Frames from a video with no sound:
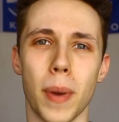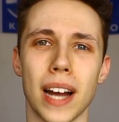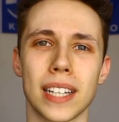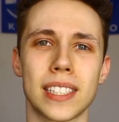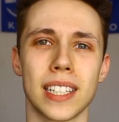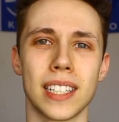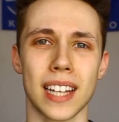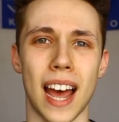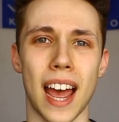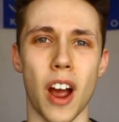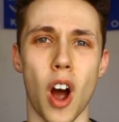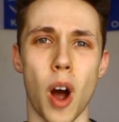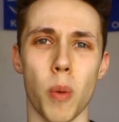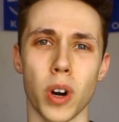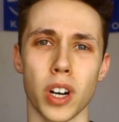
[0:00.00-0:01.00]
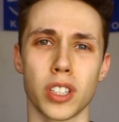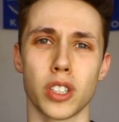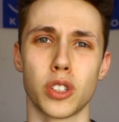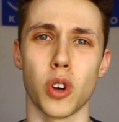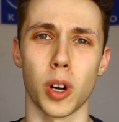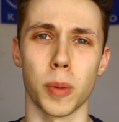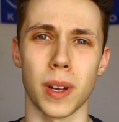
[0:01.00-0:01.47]
But today I wanted
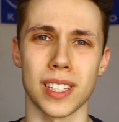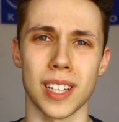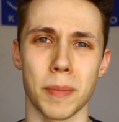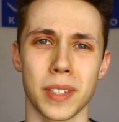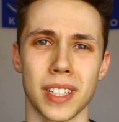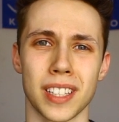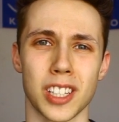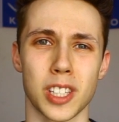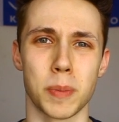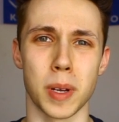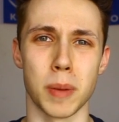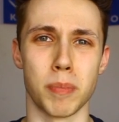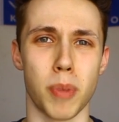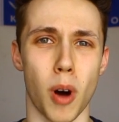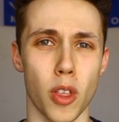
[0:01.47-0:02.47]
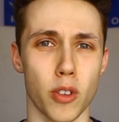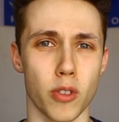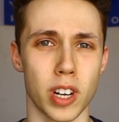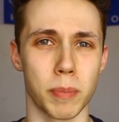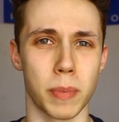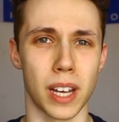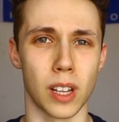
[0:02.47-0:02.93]
to talk about something that's been
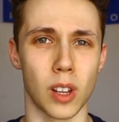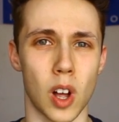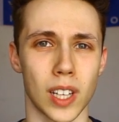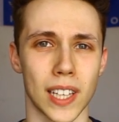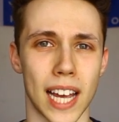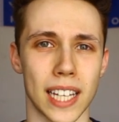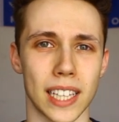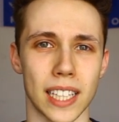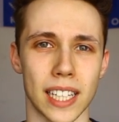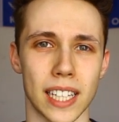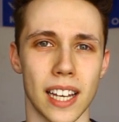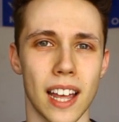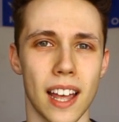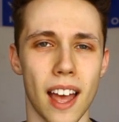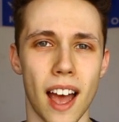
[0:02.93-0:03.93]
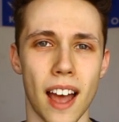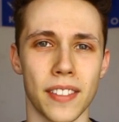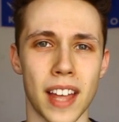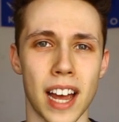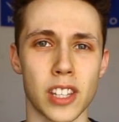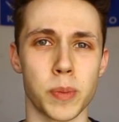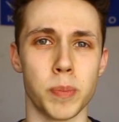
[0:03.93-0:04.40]
bothering me a lot lately, and
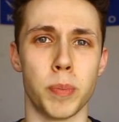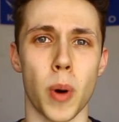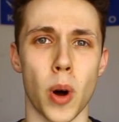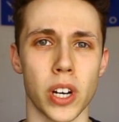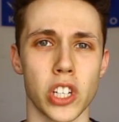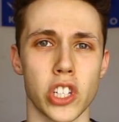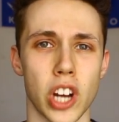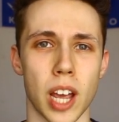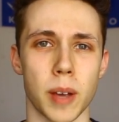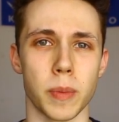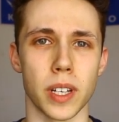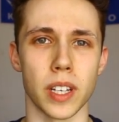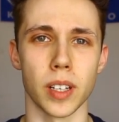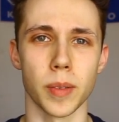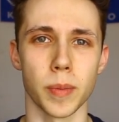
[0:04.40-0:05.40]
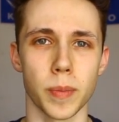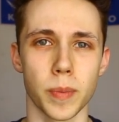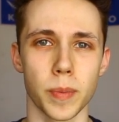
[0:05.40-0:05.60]
that's body shaming.